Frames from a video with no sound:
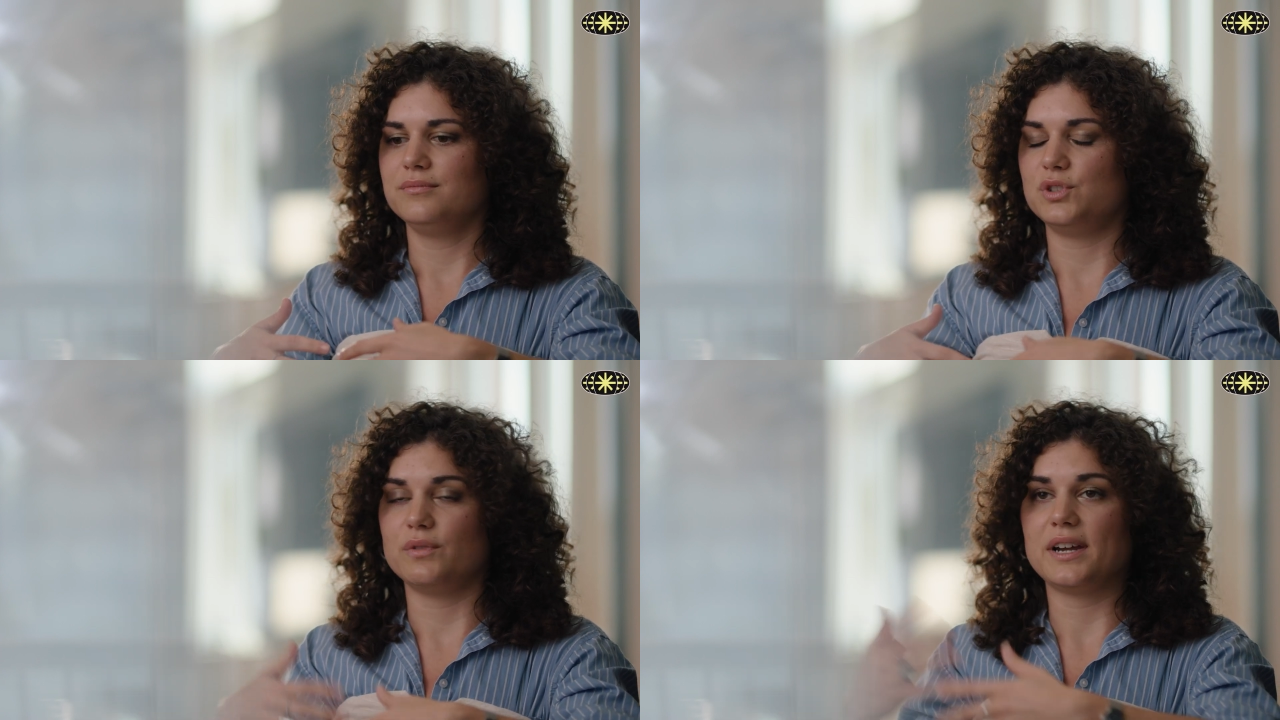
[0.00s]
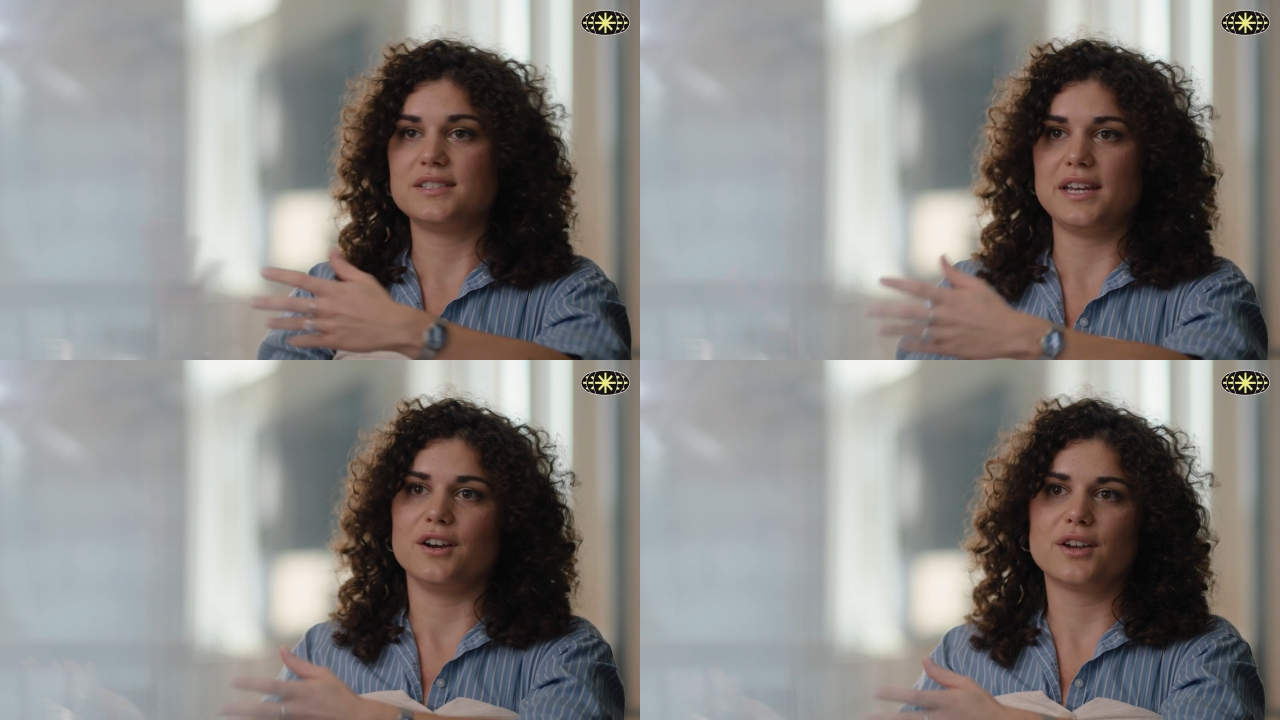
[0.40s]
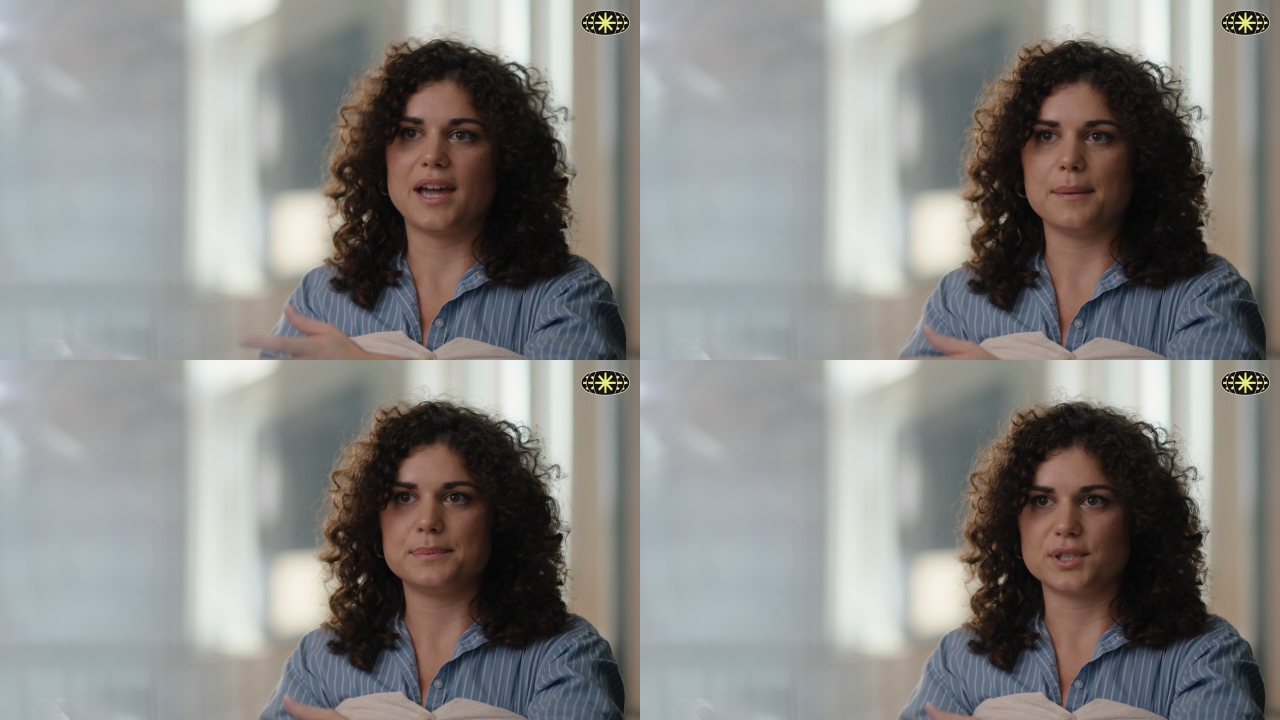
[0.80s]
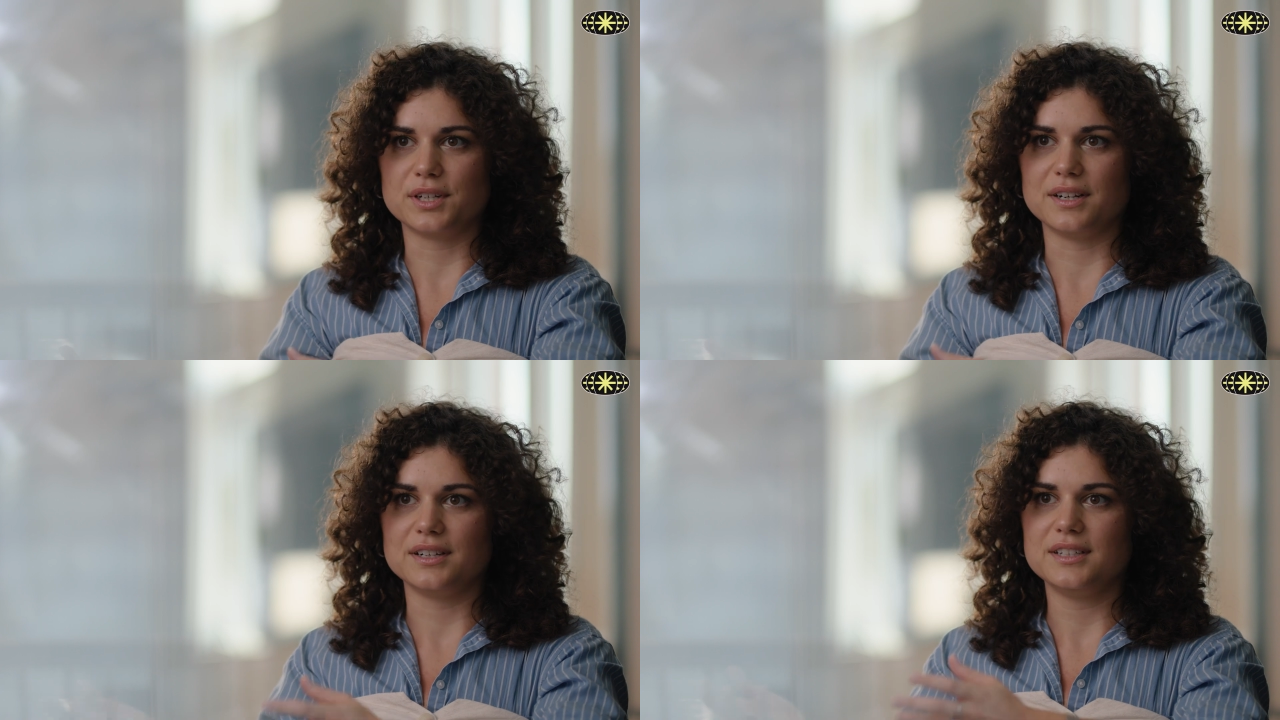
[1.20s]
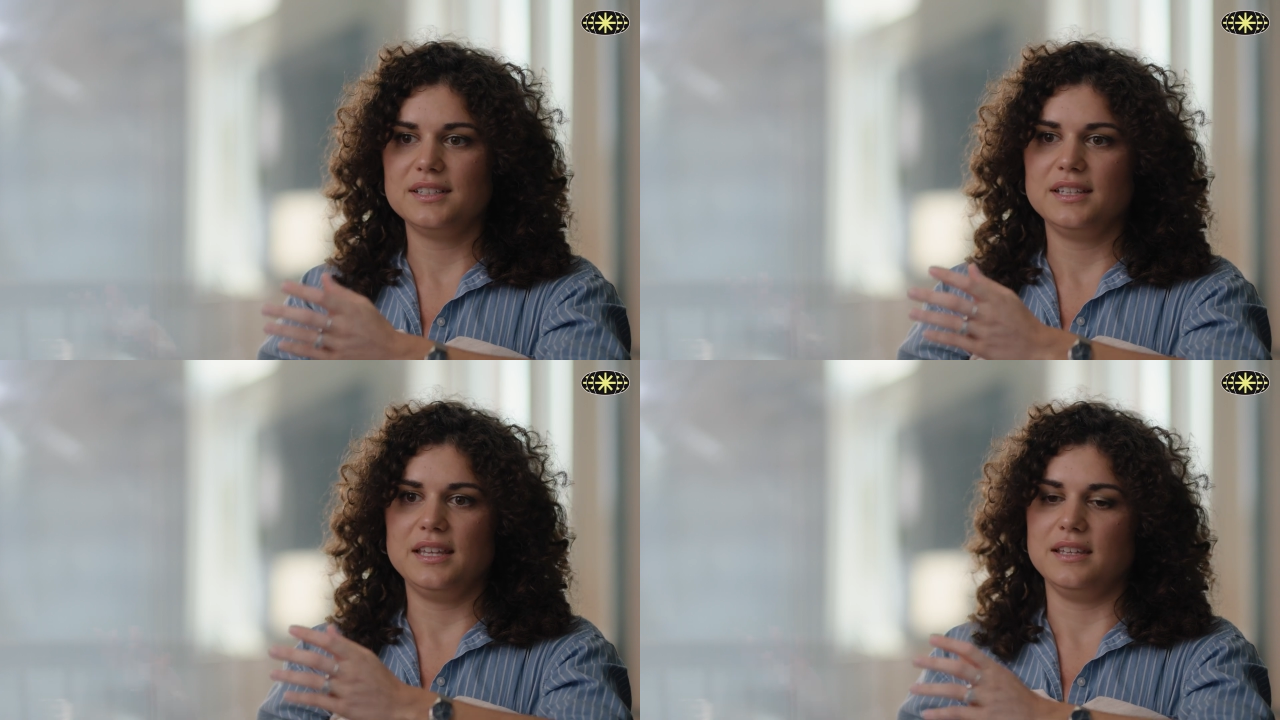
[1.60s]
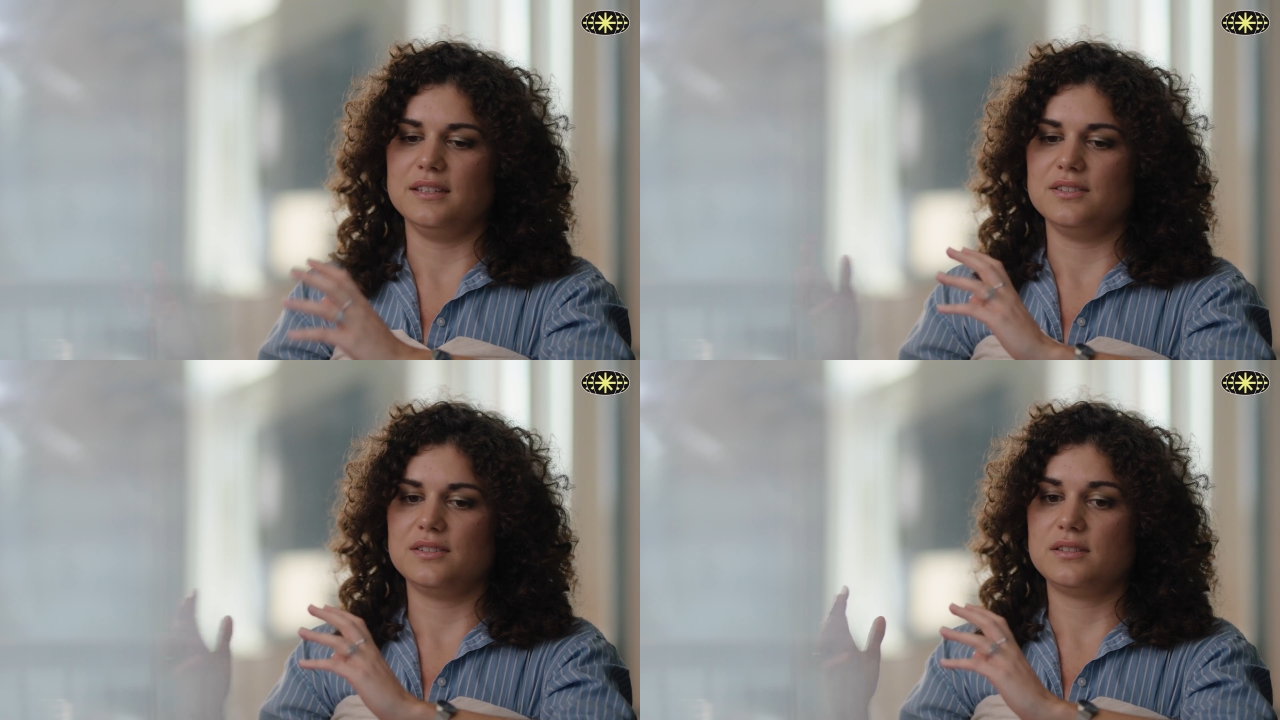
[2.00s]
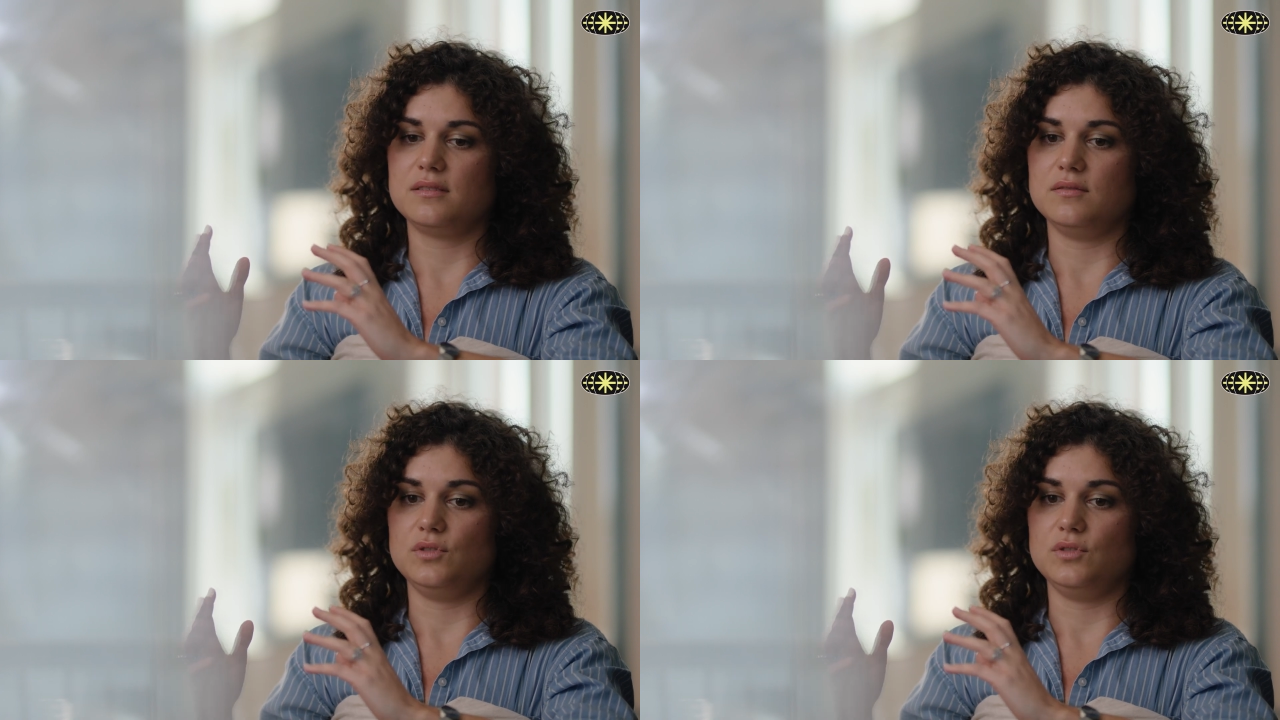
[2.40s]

direct air capture is